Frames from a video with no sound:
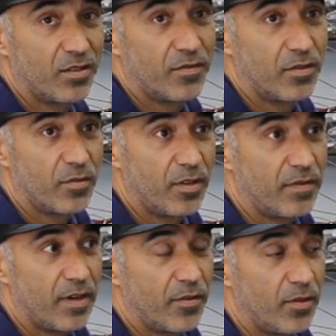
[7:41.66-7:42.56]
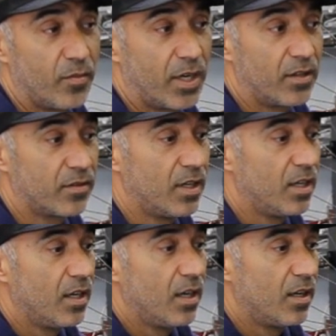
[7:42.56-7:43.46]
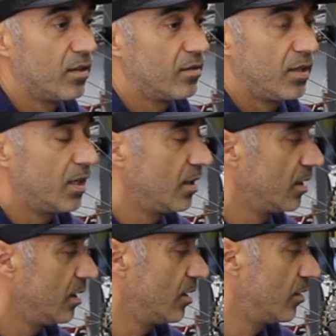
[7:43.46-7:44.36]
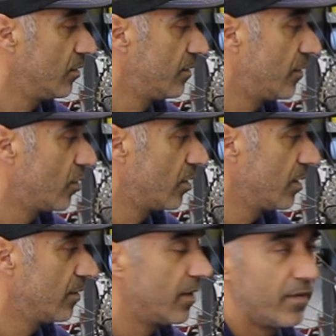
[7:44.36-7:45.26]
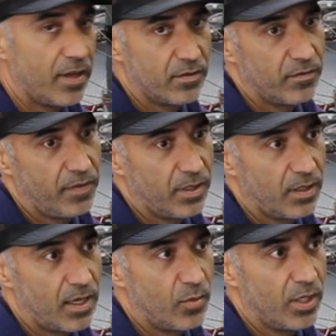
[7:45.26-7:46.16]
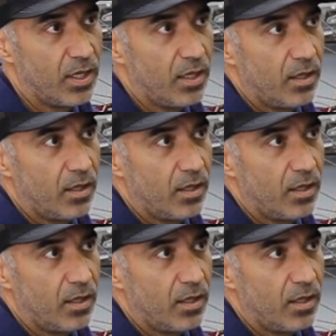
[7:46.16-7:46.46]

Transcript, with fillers: there for 25, 30 miles, hitting, you know, four to 5,000 feet of climbing.